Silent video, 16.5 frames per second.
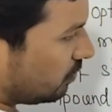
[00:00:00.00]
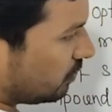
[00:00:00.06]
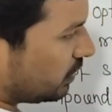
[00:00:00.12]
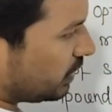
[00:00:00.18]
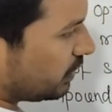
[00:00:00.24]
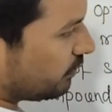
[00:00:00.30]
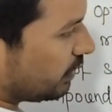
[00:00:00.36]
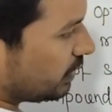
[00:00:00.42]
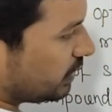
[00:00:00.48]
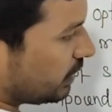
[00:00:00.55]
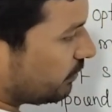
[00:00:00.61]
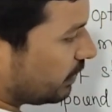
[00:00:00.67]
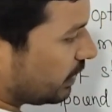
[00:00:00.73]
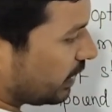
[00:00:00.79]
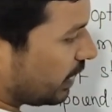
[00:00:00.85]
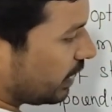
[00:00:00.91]
this
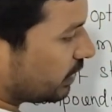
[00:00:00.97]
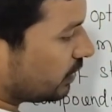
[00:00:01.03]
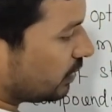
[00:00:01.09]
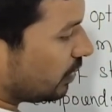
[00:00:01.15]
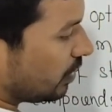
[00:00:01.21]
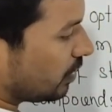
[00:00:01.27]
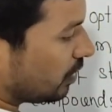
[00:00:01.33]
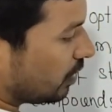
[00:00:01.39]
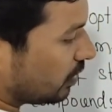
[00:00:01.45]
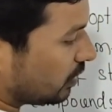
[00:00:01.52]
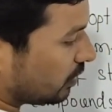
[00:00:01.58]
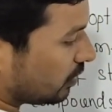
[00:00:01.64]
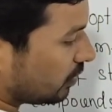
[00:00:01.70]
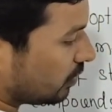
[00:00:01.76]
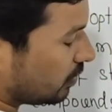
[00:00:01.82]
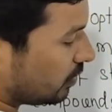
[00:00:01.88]
one cancel or not?
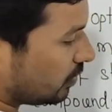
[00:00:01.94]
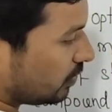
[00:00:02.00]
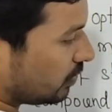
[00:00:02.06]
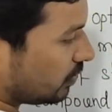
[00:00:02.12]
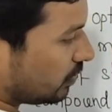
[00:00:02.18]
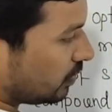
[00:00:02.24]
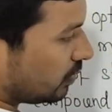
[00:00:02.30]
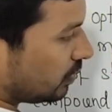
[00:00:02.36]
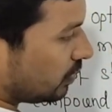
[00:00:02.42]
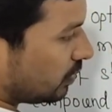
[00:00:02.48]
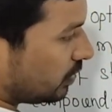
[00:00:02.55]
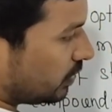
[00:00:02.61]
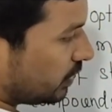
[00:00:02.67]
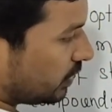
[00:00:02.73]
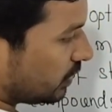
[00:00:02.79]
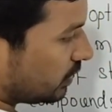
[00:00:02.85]

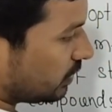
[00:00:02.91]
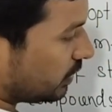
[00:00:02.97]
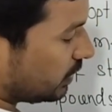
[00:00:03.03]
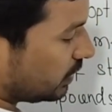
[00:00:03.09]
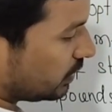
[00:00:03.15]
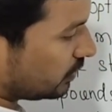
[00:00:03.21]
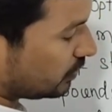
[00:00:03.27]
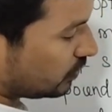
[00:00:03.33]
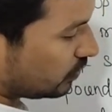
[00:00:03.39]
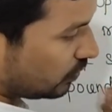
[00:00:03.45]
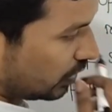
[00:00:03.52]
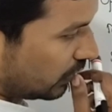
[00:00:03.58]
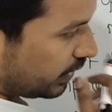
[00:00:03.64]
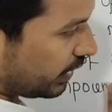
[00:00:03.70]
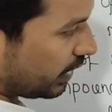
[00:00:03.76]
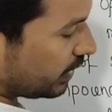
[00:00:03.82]
If these two
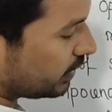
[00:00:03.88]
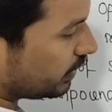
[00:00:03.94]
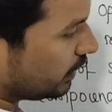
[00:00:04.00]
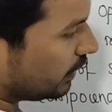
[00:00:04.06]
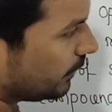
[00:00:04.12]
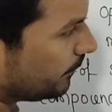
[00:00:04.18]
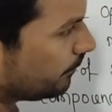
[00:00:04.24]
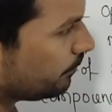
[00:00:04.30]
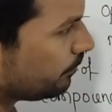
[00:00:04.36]
are cancelled,